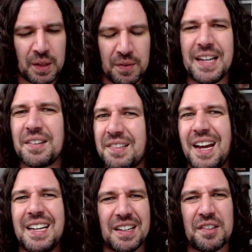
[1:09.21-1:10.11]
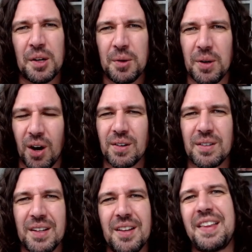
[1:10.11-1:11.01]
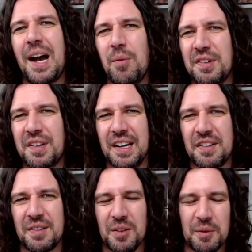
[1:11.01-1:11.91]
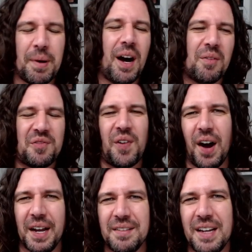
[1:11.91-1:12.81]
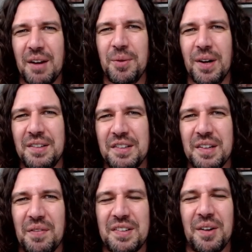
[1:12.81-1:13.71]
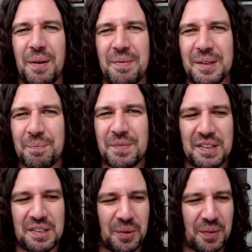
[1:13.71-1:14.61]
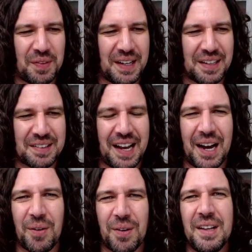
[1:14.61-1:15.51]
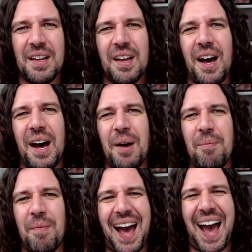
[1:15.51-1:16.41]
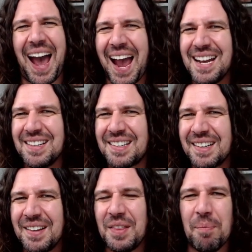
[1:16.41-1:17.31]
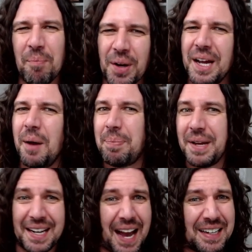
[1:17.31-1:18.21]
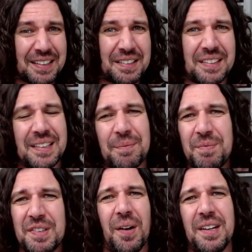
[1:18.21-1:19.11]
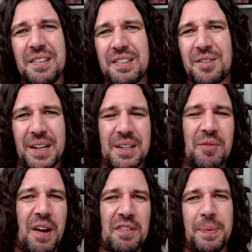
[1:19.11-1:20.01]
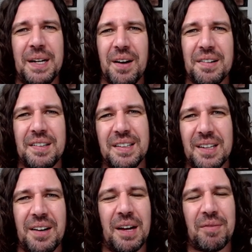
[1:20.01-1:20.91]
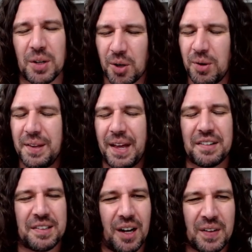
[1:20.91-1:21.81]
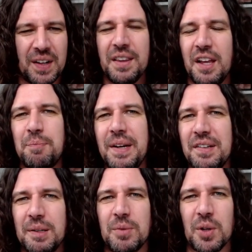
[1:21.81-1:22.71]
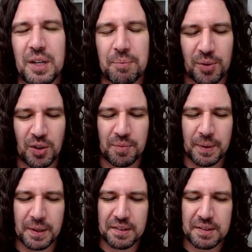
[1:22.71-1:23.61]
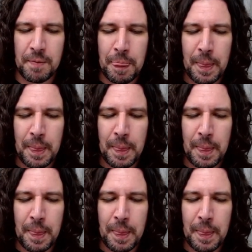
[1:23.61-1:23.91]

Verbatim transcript: things taking too long, that was an issue, but fine, everyone deserves time to sort things out. Um, and the monitor being added to the side of the screen and refs being asked to go and have a look, all of that stuff. There's been some good improvements.